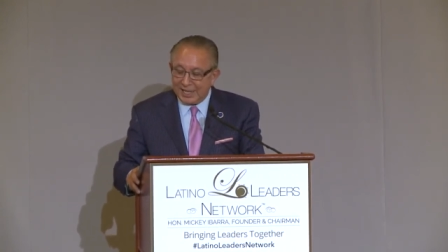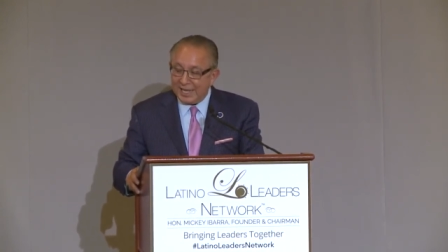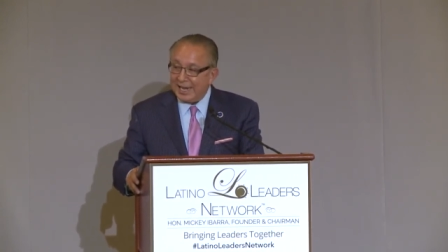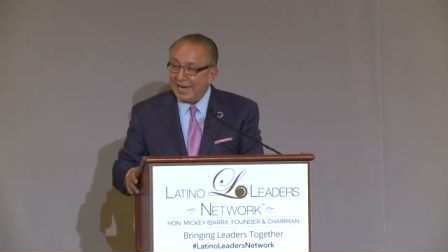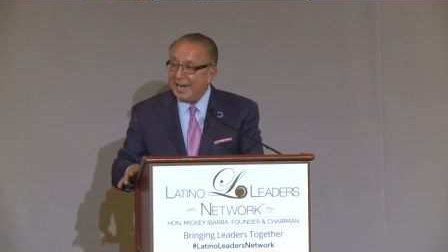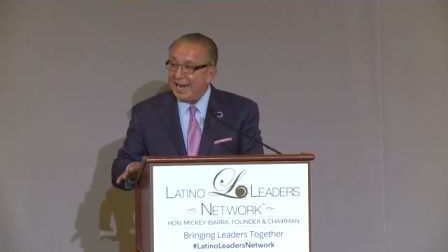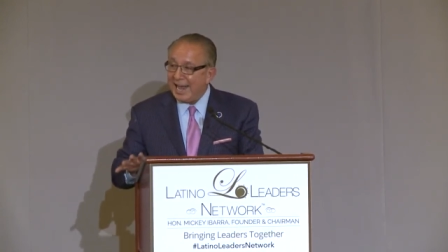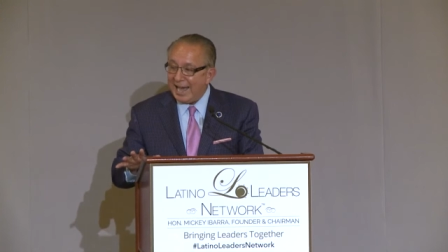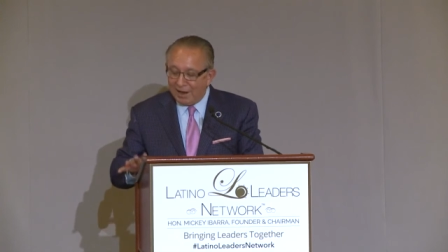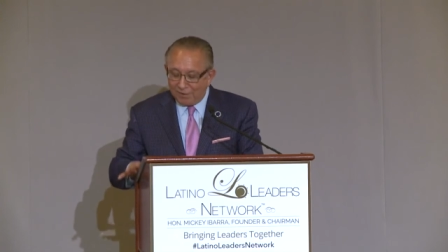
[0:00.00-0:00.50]

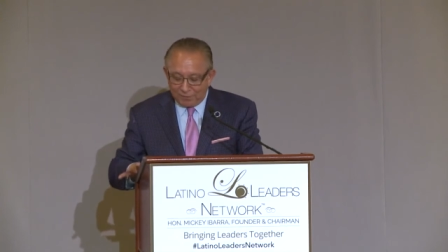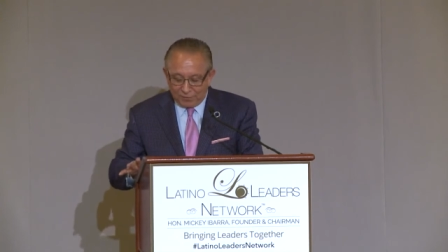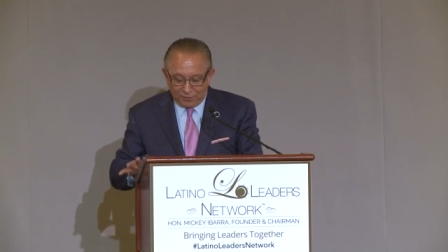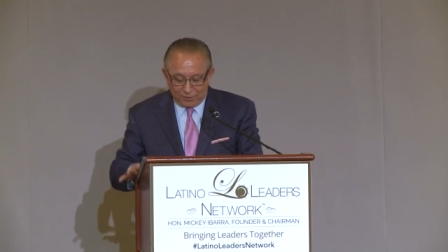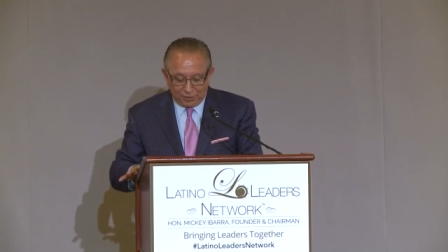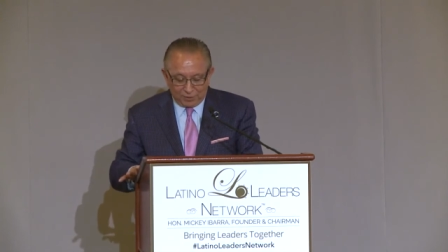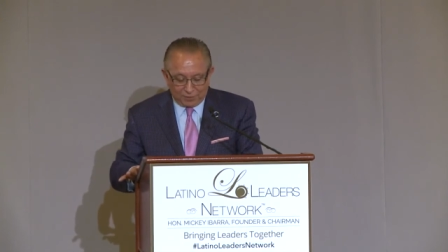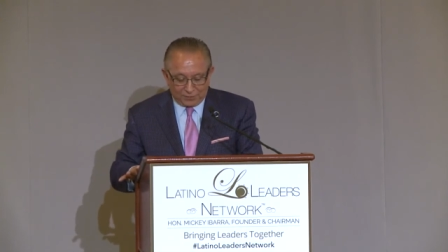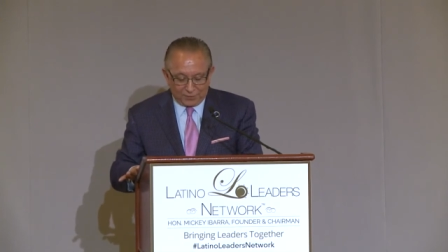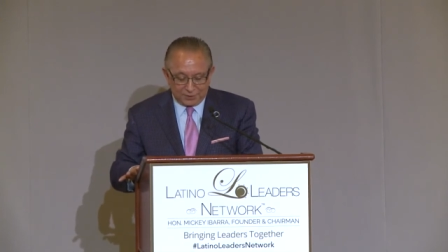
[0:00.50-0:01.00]
And now,
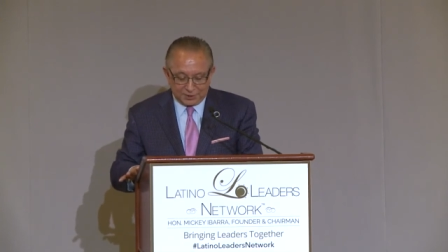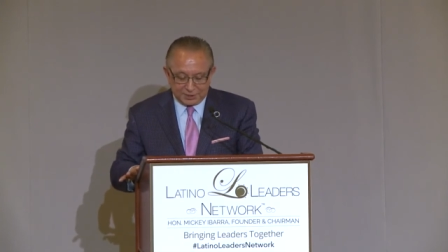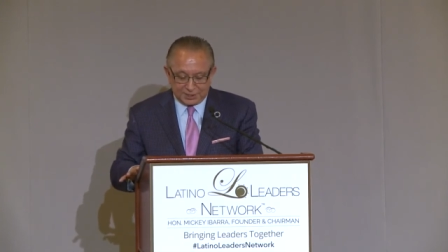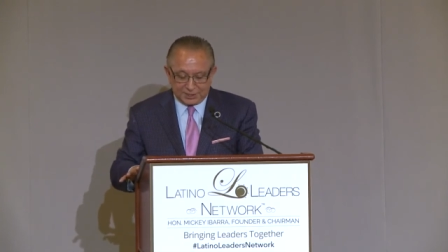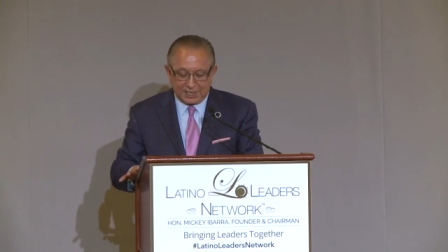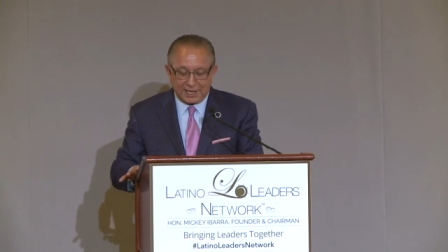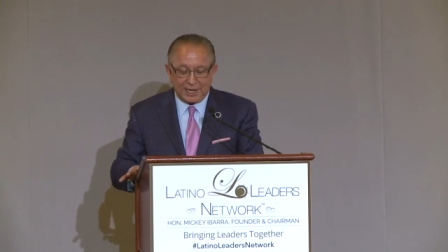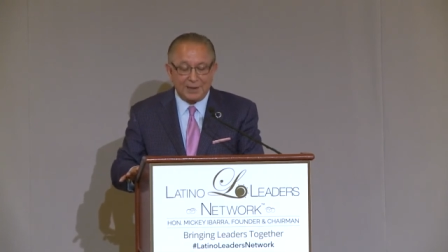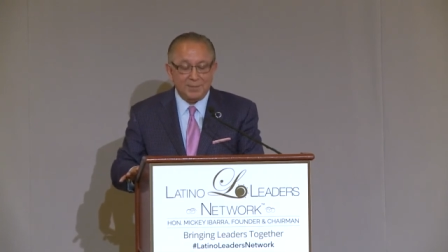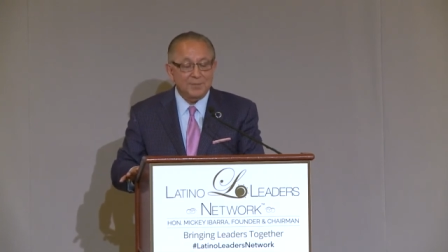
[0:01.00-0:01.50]
for the
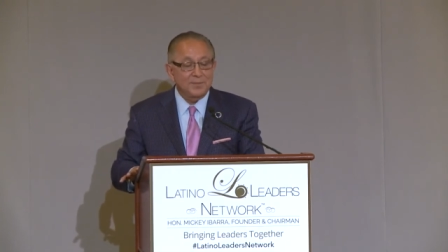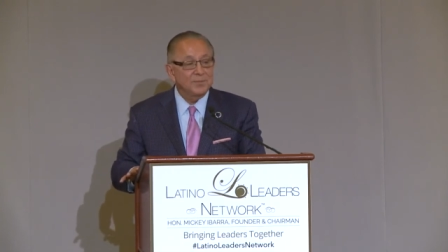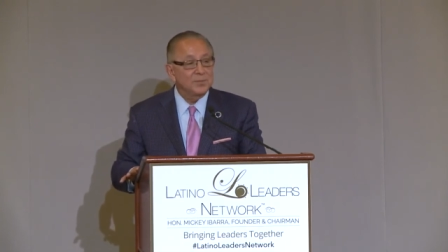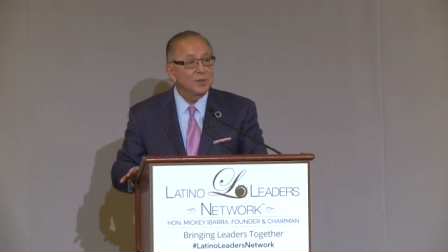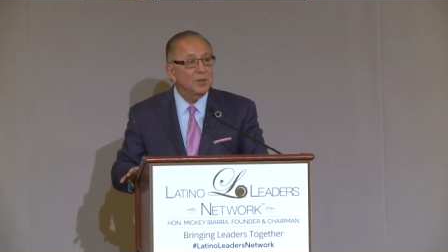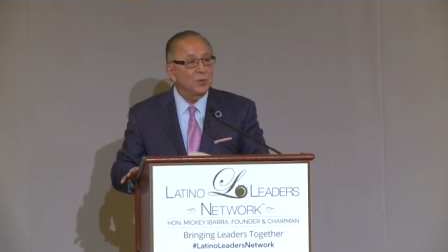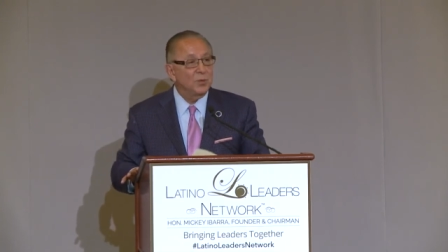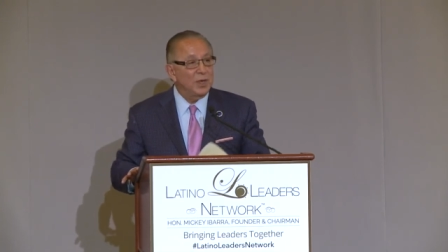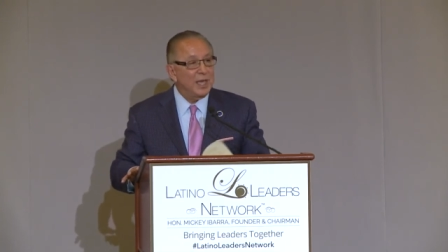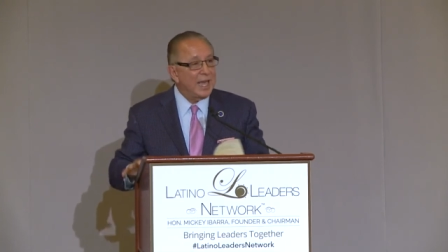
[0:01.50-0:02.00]
first time,
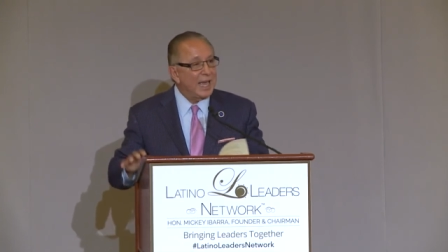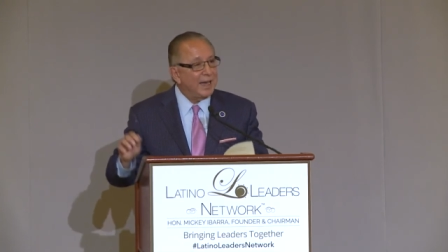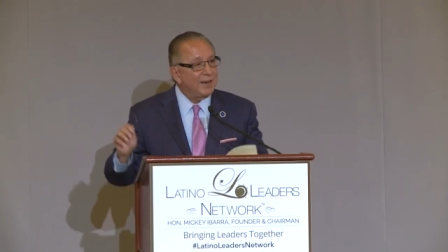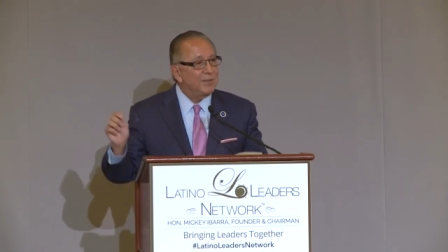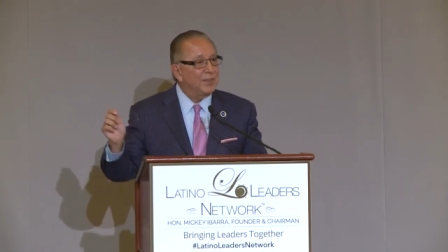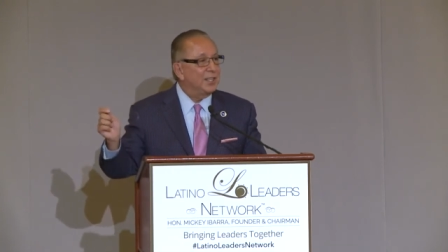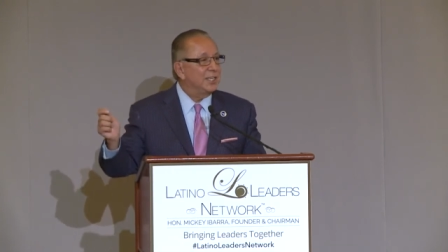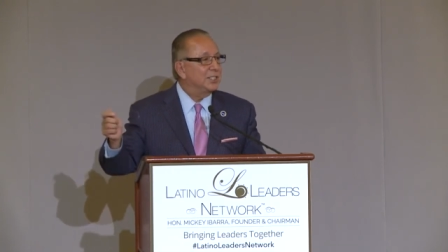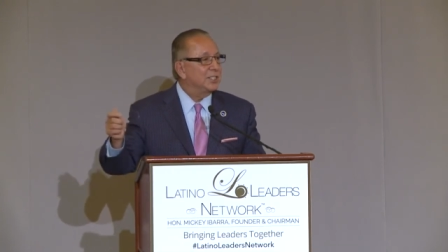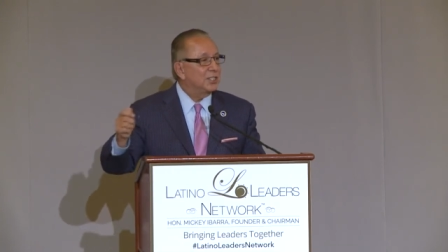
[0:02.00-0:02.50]
we
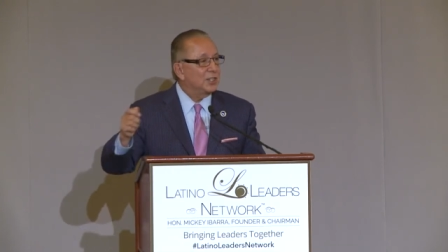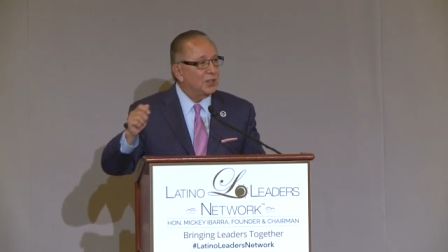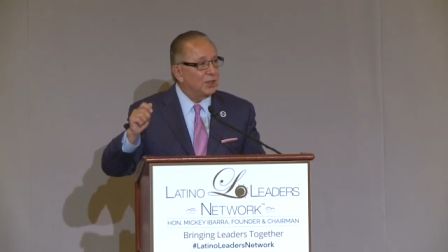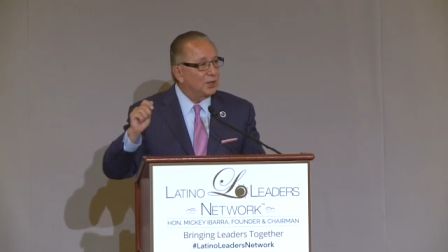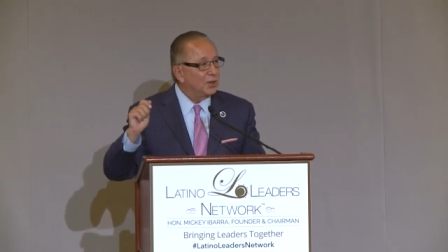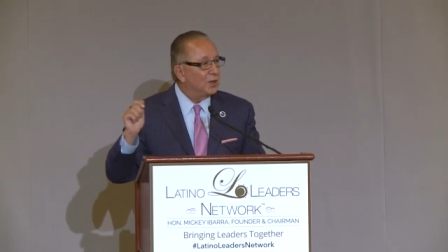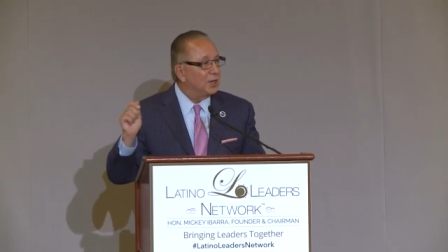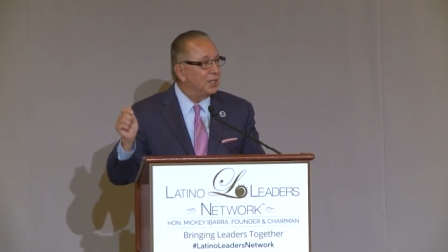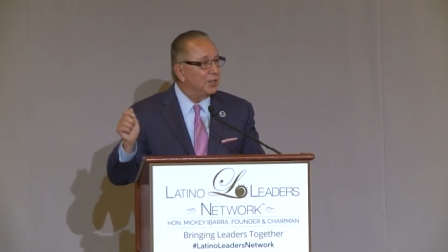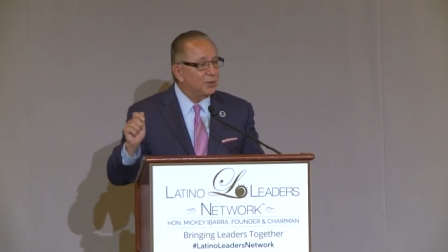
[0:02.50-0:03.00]
have these
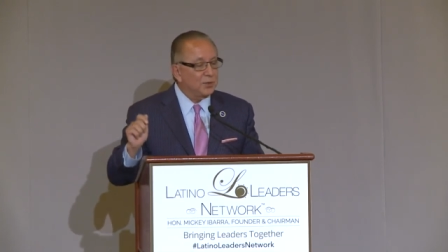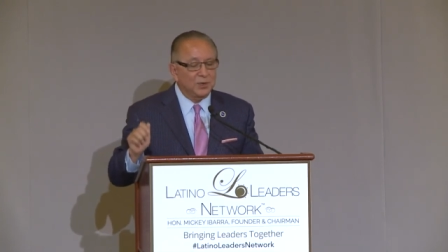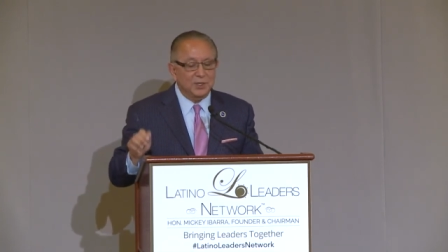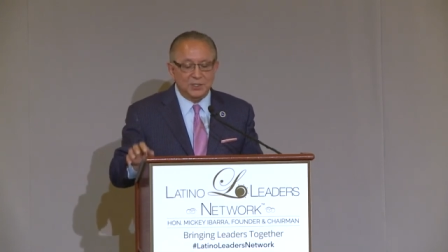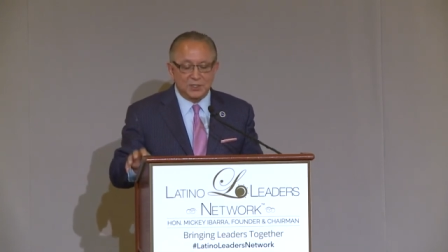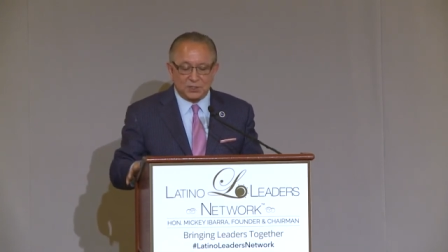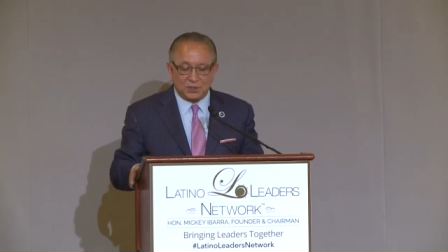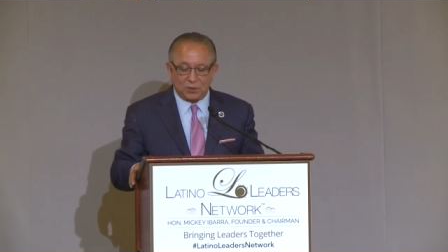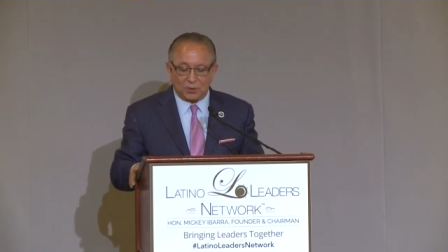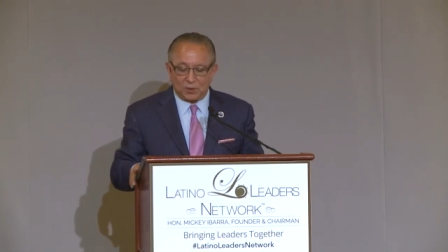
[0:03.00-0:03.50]

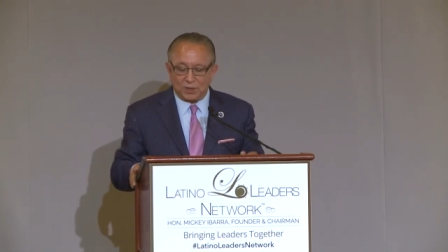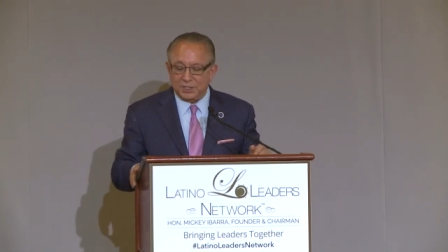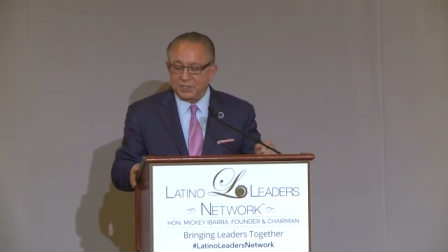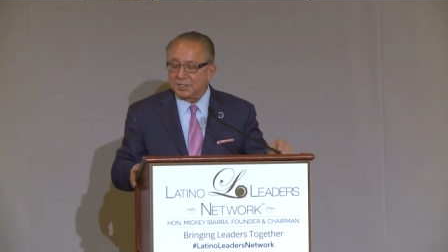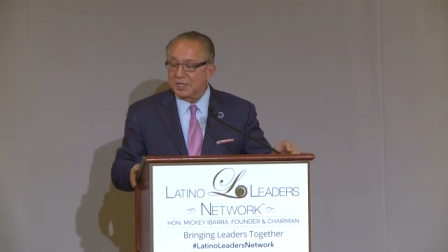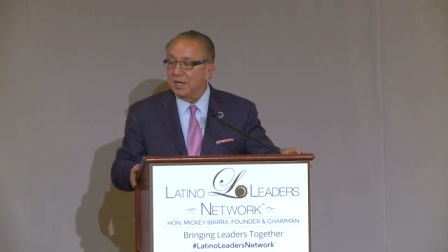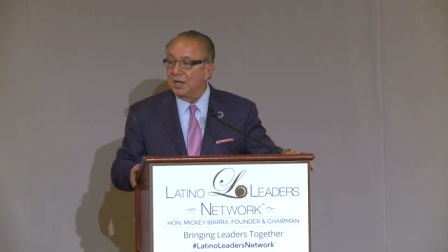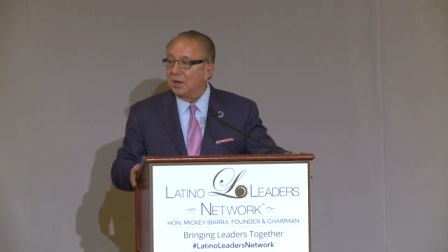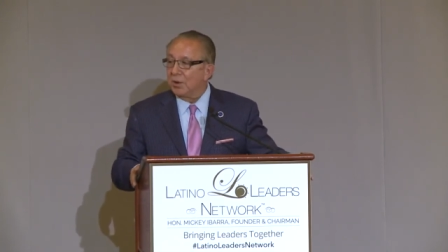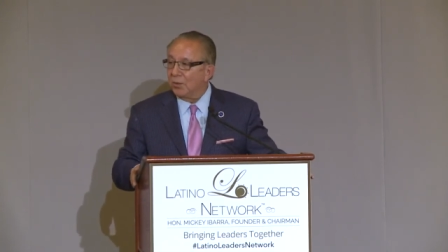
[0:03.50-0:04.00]
33 stories